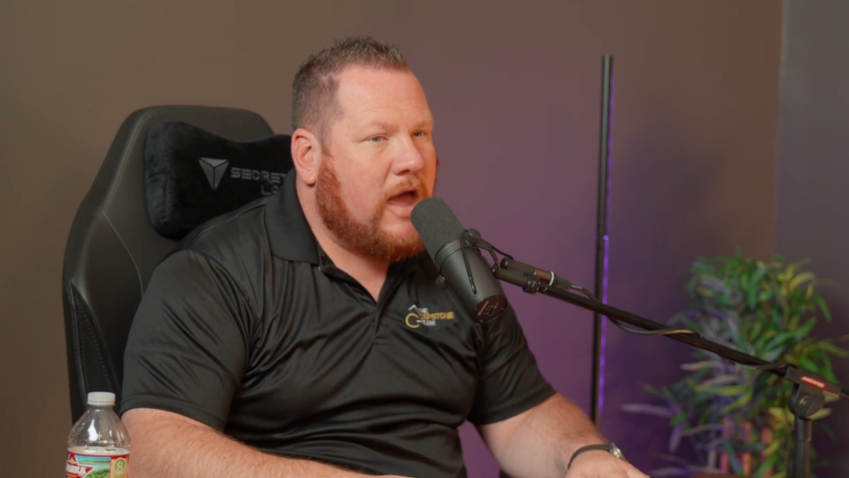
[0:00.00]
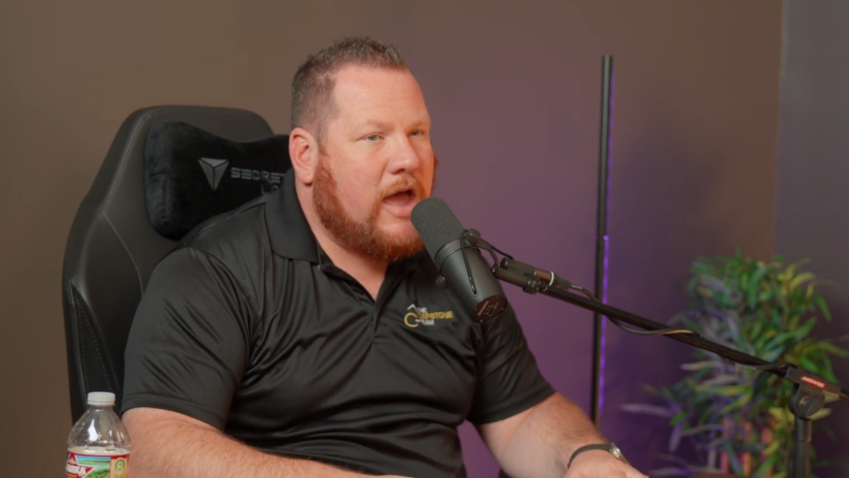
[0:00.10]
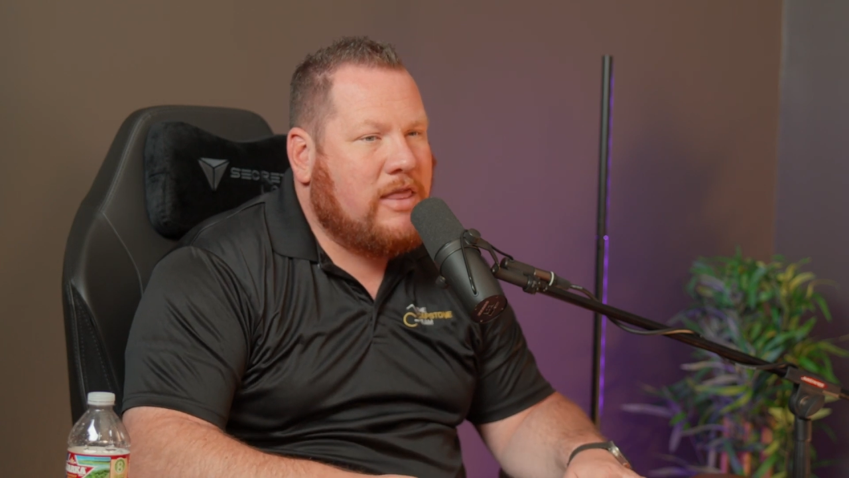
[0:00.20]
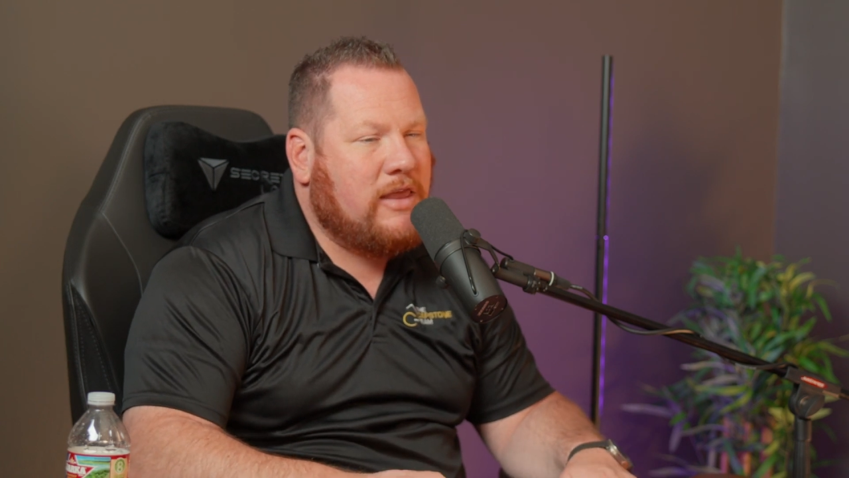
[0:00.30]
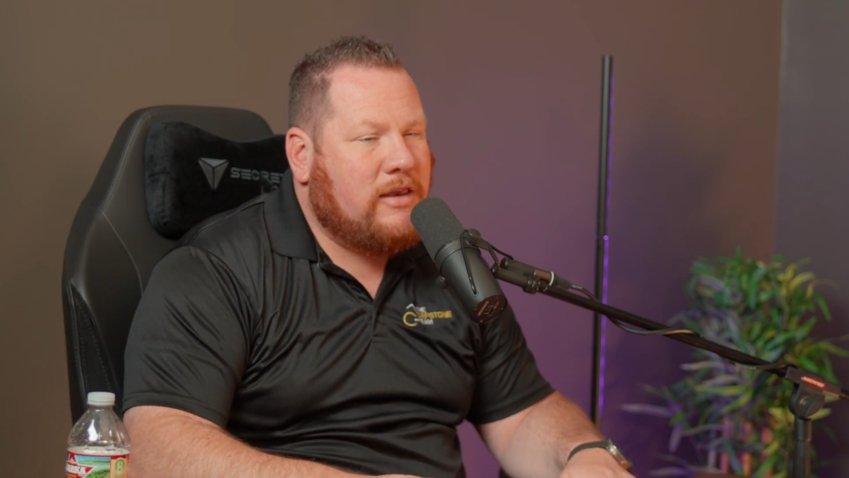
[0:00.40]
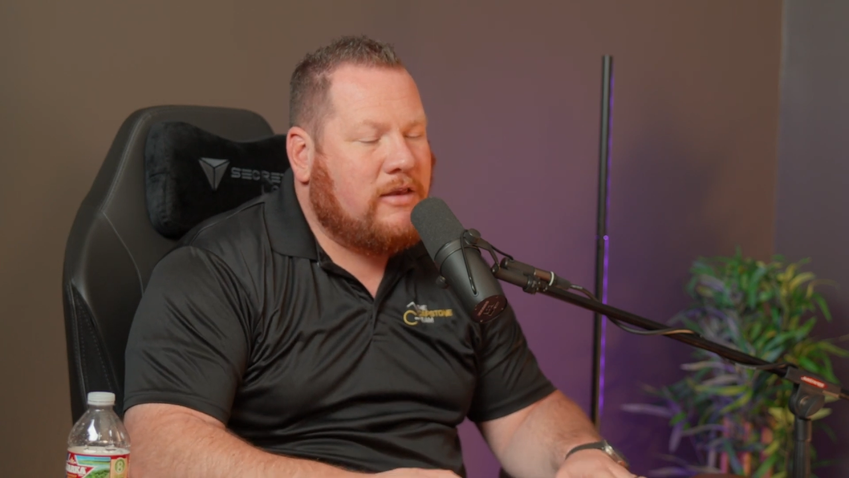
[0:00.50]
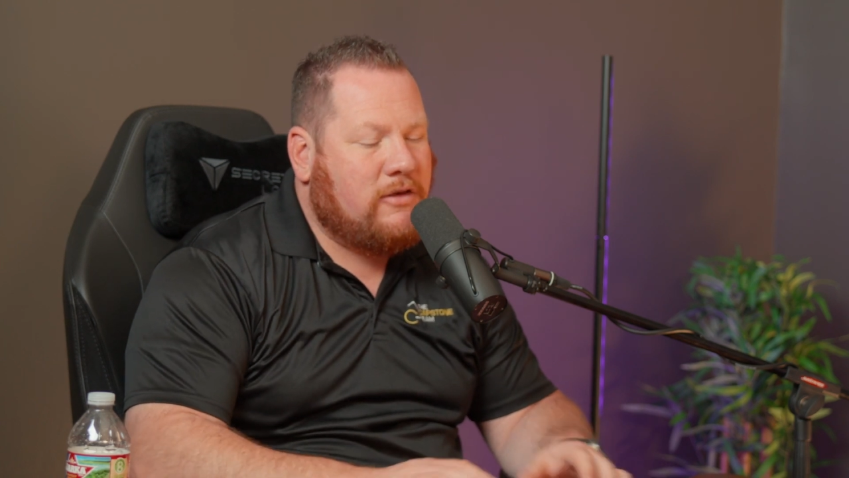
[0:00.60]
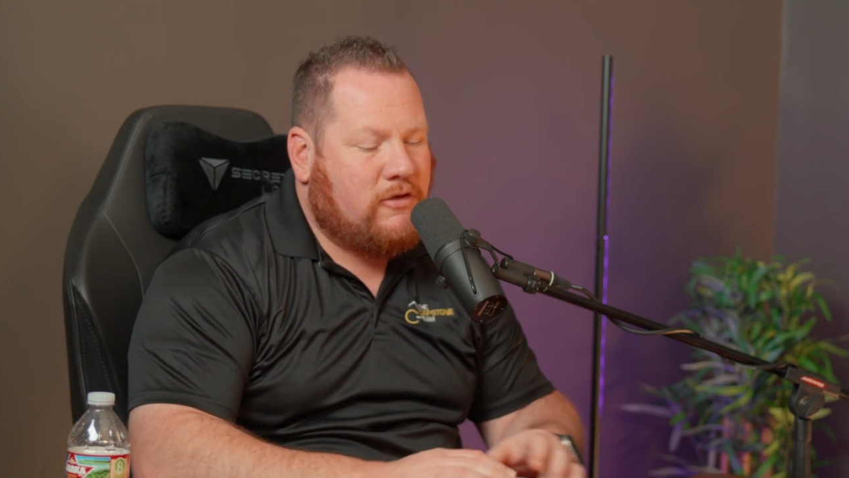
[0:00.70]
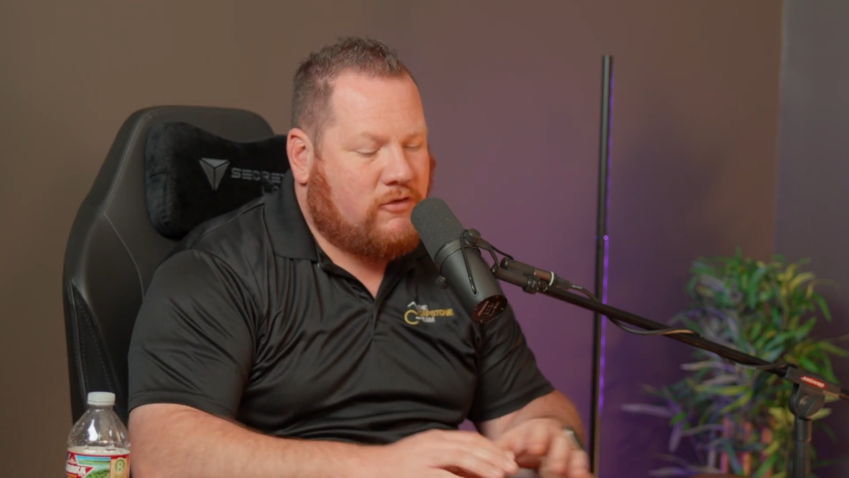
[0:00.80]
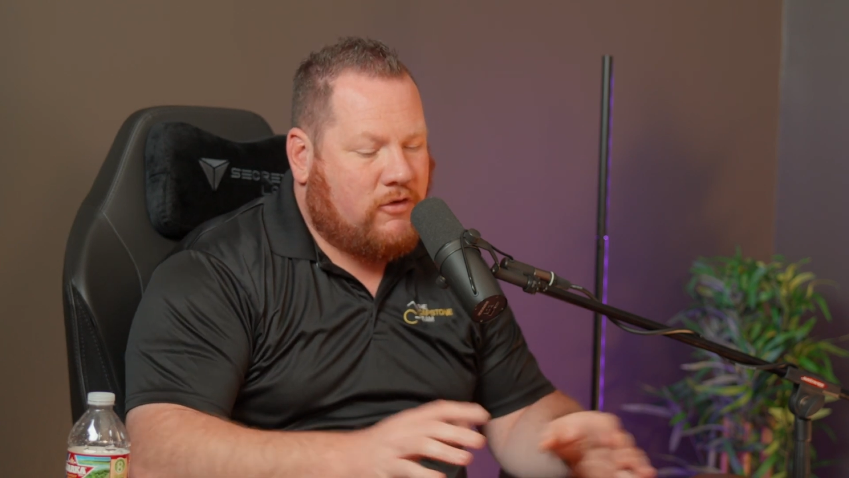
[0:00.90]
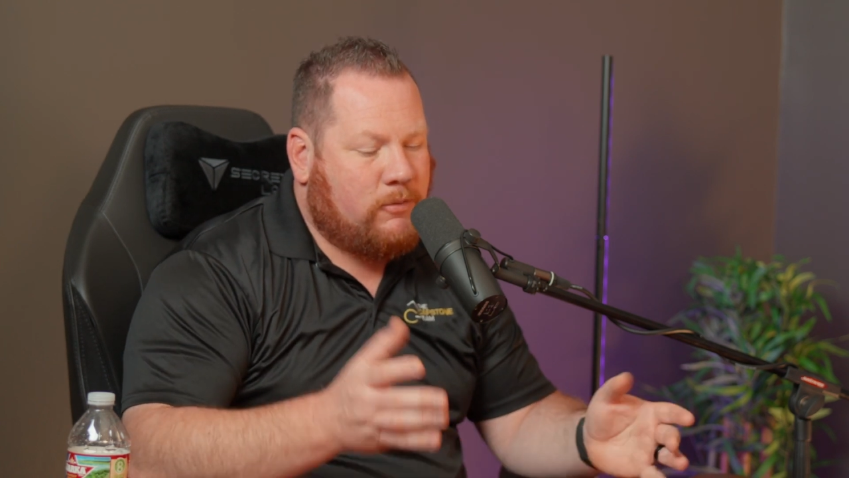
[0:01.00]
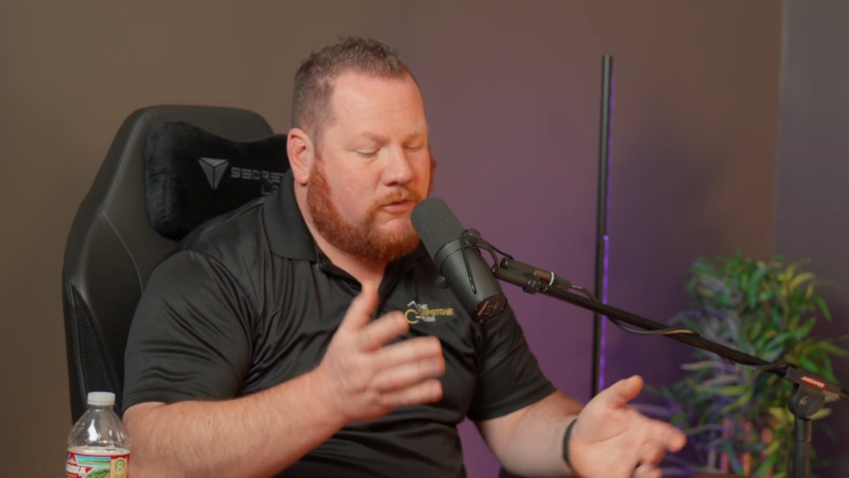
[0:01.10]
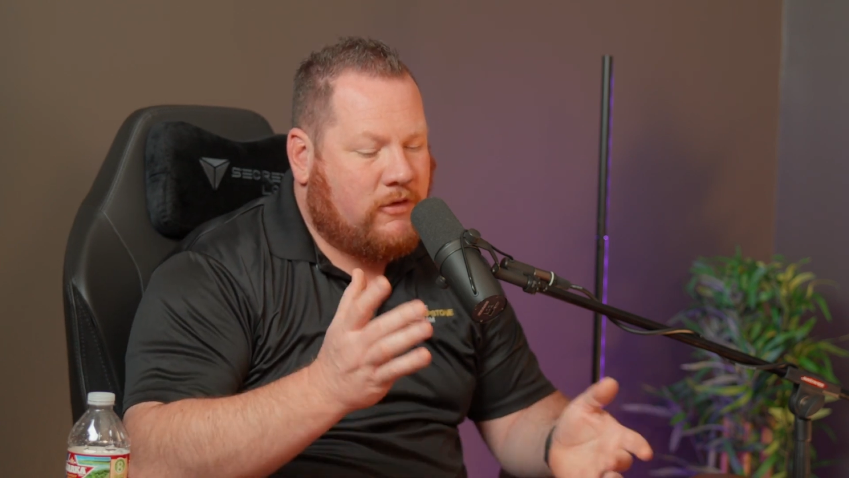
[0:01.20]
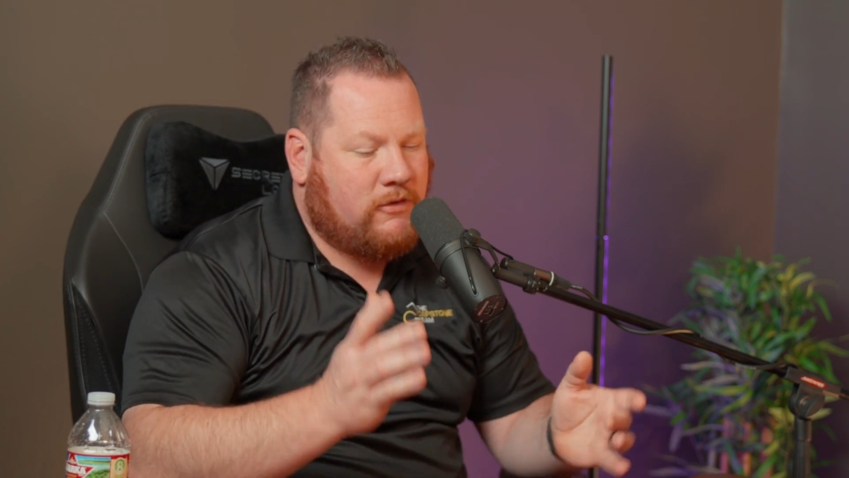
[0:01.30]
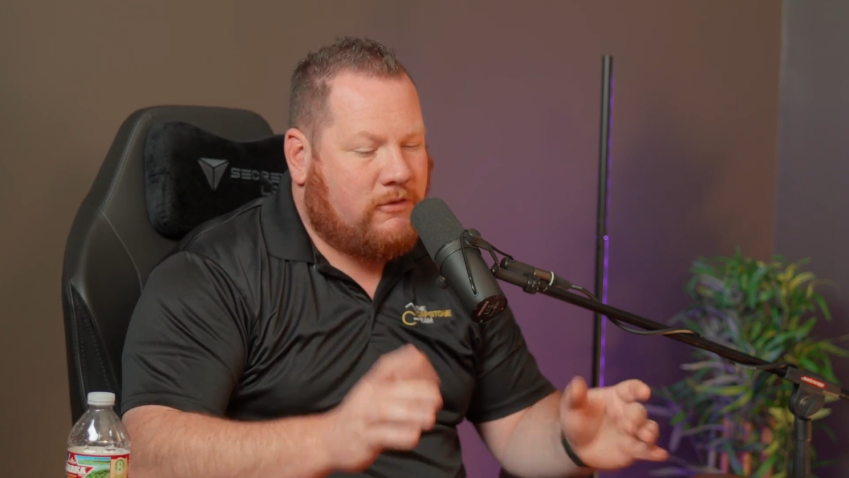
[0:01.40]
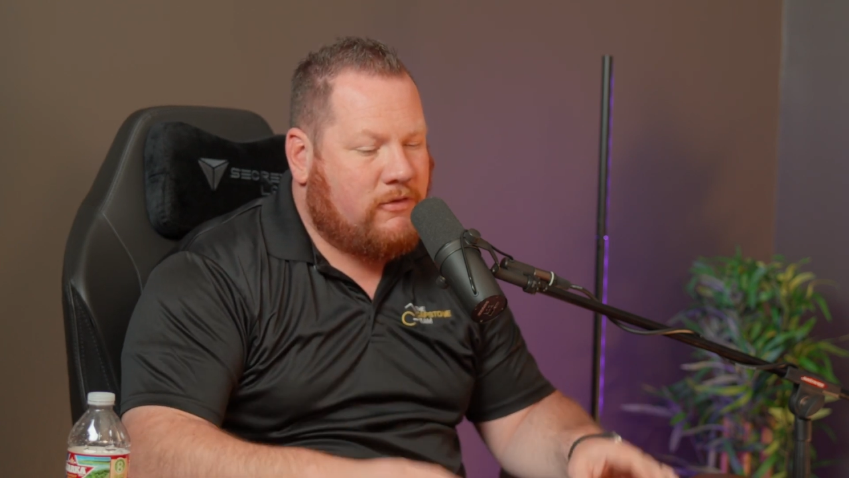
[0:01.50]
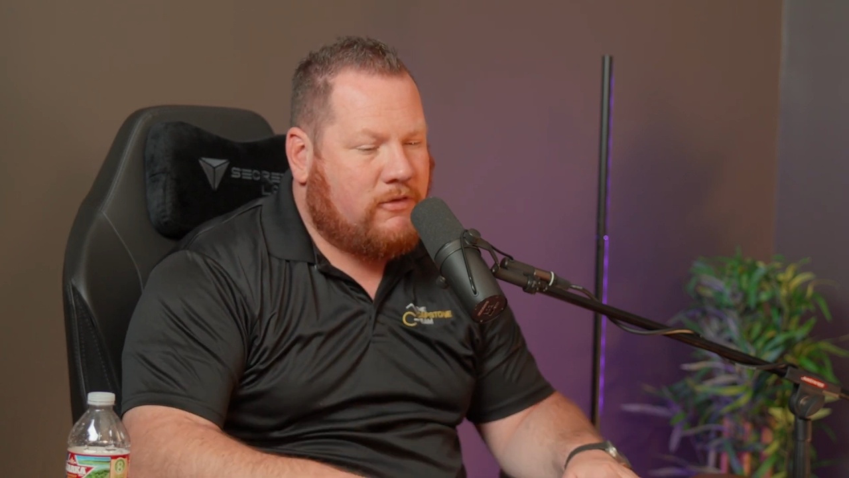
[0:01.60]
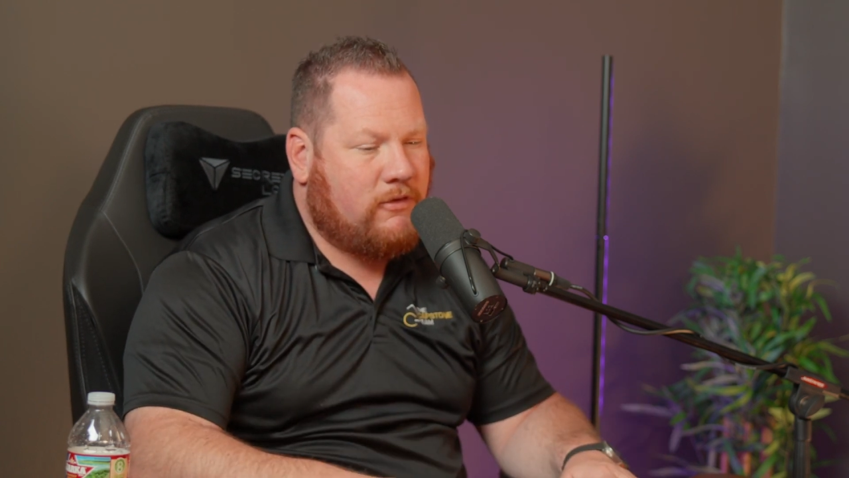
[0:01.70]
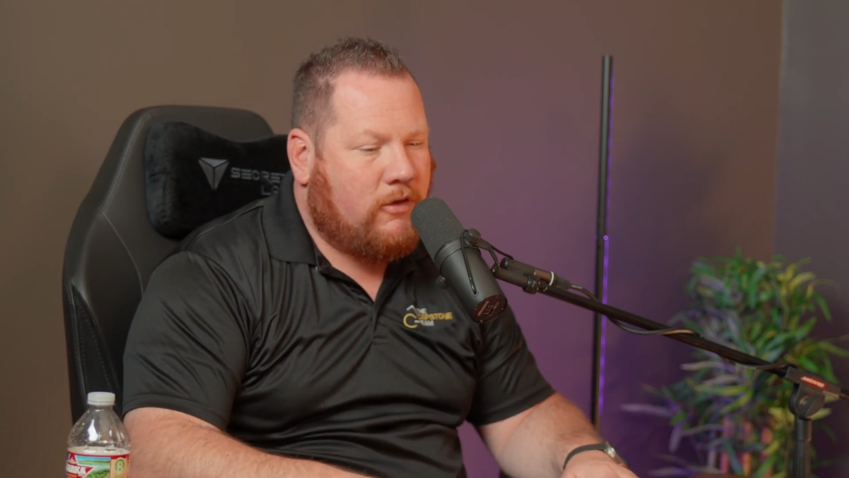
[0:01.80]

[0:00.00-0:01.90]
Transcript: I think the descriptions